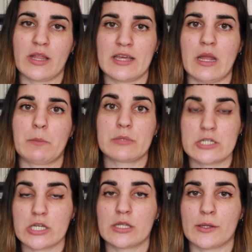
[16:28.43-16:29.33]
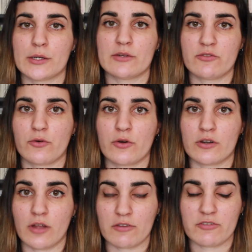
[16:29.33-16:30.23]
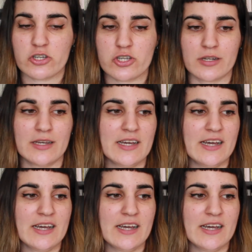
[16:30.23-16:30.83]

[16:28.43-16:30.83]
and in particular for nonfiction.